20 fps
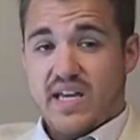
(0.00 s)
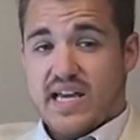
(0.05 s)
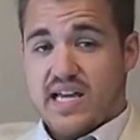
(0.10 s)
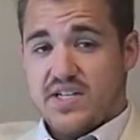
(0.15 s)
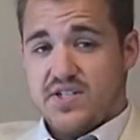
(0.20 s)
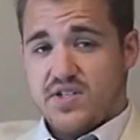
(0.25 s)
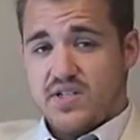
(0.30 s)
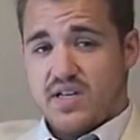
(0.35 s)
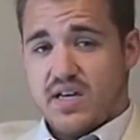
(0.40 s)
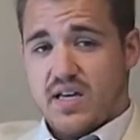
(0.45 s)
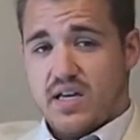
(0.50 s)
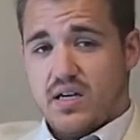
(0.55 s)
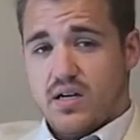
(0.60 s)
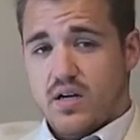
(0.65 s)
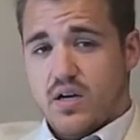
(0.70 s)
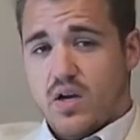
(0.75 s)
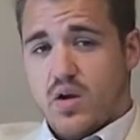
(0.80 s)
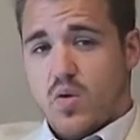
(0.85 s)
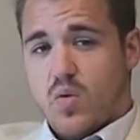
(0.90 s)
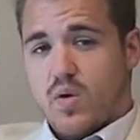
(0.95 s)
educate,
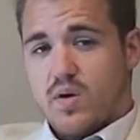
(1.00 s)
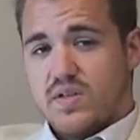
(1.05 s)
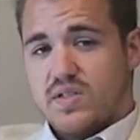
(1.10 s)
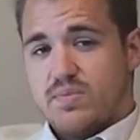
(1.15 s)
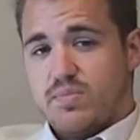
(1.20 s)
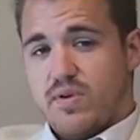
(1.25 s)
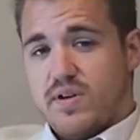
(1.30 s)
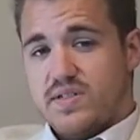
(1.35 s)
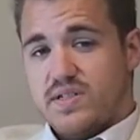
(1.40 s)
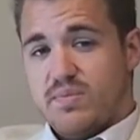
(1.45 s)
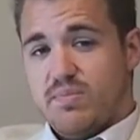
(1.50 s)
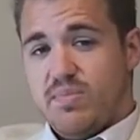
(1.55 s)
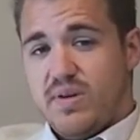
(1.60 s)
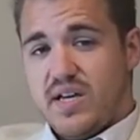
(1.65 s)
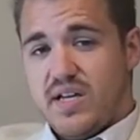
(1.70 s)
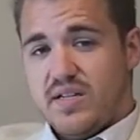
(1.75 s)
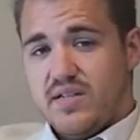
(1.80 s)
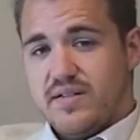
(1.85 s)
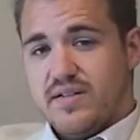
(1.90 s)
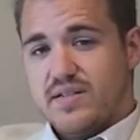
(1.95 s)
or express
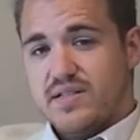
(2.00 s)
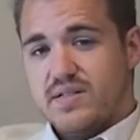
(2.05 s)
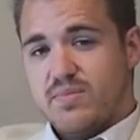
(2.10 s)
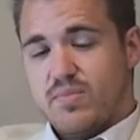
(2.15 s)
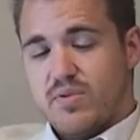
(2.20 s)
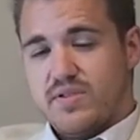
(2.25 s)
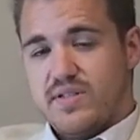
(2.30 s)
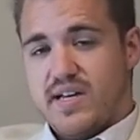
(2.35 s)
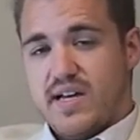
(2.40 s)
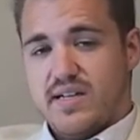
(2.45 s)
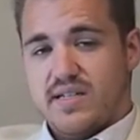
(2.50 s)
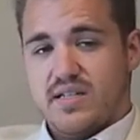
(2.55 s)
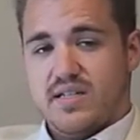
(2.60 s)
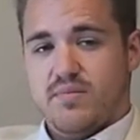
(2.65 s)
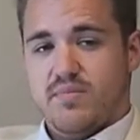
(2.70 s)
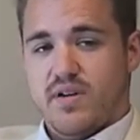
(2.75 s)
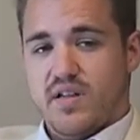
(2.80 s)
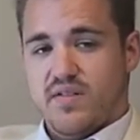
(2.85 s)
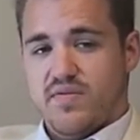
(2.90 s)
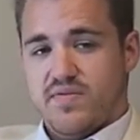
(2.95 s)
opinions
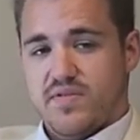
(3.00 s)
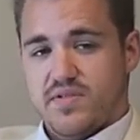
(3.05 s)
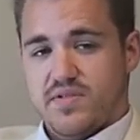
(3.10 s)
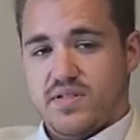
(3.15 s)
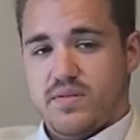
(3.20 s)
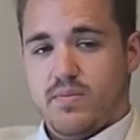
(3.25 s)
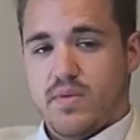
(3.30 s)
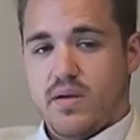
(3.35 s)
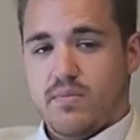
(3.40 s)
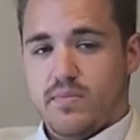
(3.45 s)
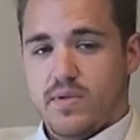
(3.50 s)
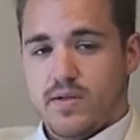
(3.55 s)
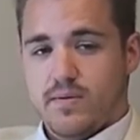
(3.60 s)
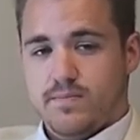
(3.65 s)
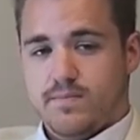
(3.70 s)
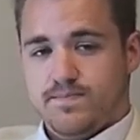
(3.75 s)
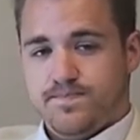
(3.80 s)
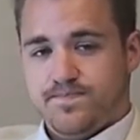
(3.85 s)
protected by the First Amendment.